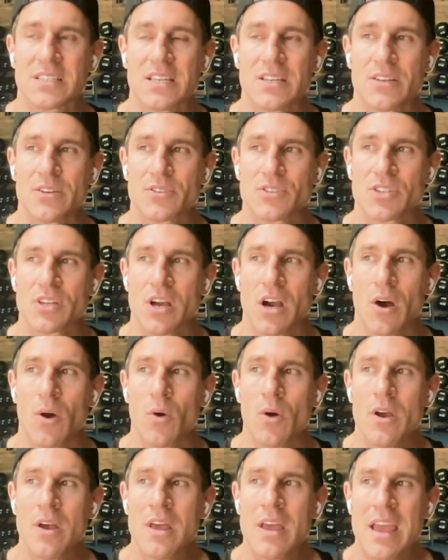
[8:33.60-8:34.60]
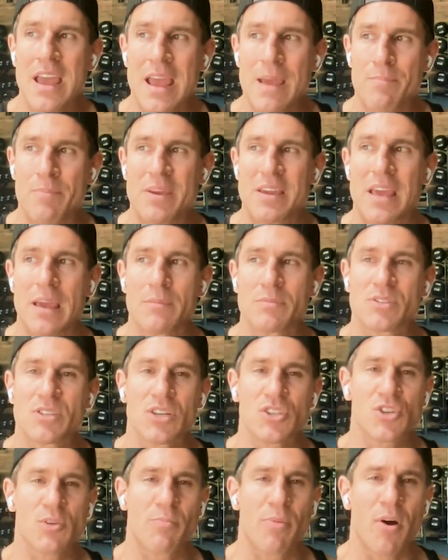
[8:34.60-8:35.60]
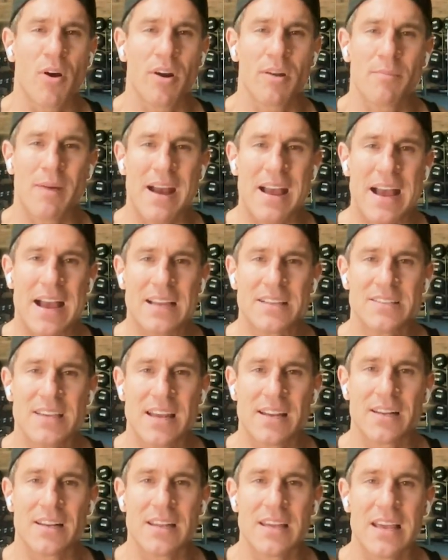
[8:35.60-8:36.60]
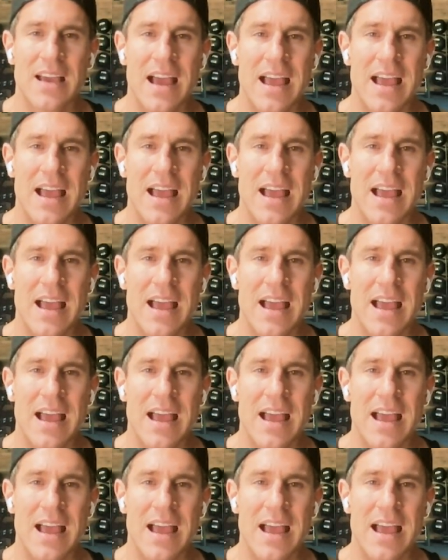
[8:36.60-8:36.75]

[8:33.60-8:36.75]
years ago, it became such a part of my identity.